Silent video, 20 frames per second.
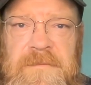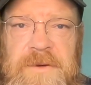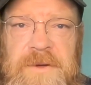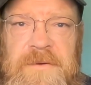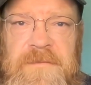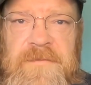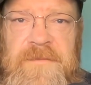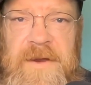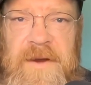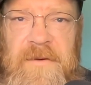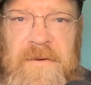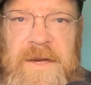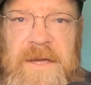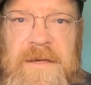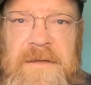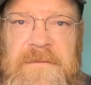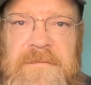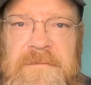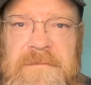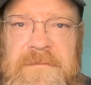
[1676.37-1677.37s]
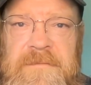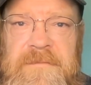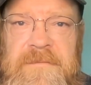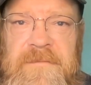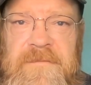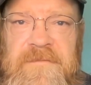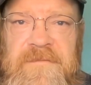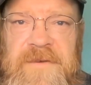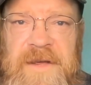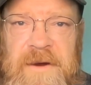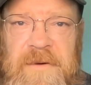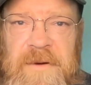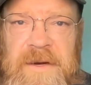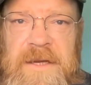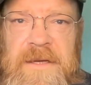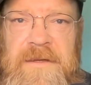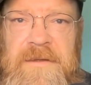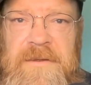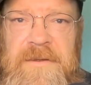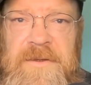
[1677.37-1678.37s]
for your very,
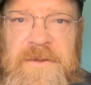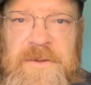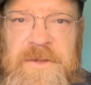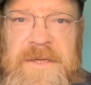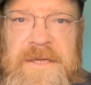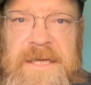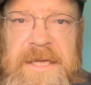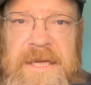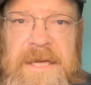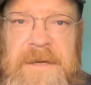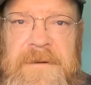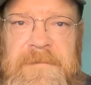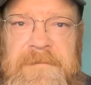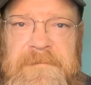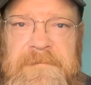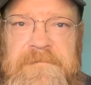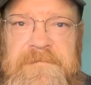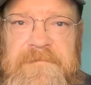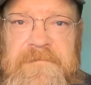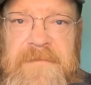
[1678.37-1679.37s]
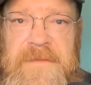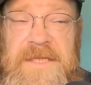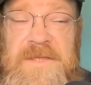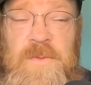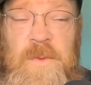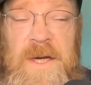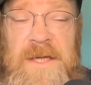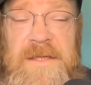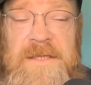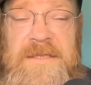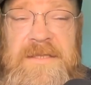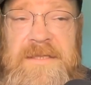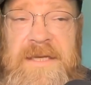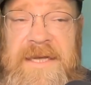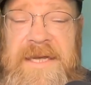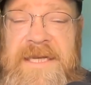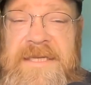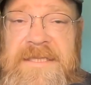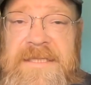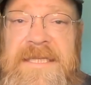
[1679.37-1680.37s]
very good deed, as well as,
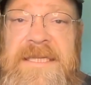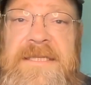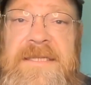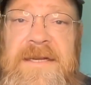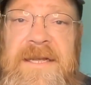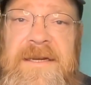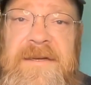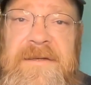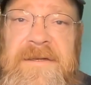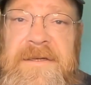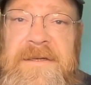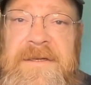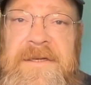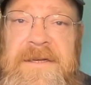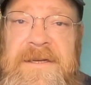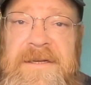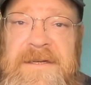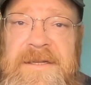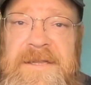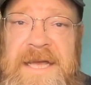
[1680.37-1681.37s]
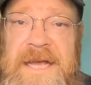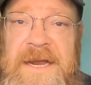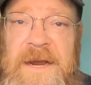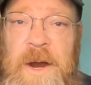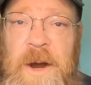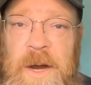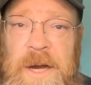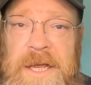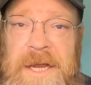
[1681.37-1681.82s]
I guess, listening to that